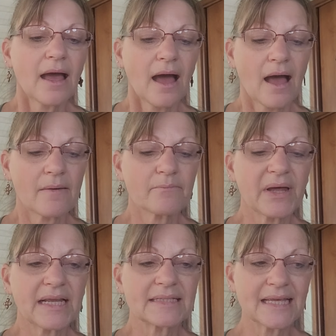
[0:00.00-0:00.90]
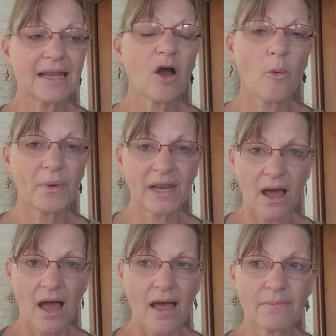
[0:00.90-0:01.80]
Um, but it did open
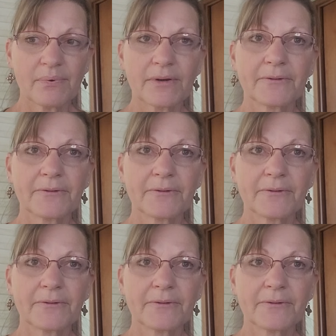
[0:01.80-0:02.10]
up